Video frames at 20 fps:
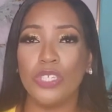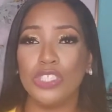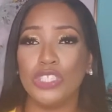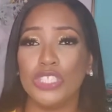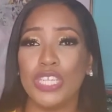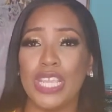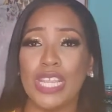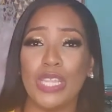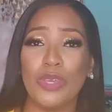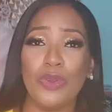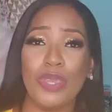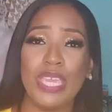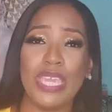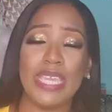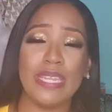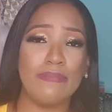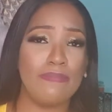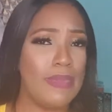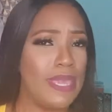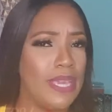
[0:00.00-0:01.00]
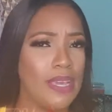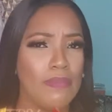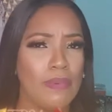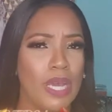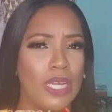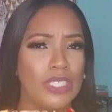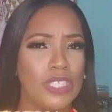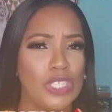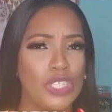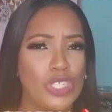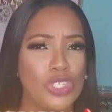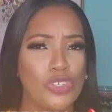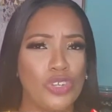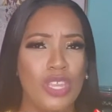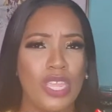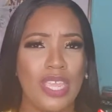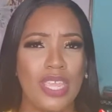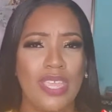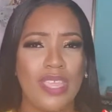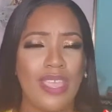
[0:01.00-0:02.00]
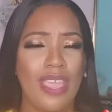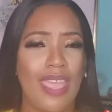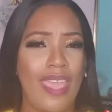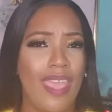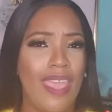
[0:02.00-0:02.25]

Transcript: Lougheed Makeup Artistry.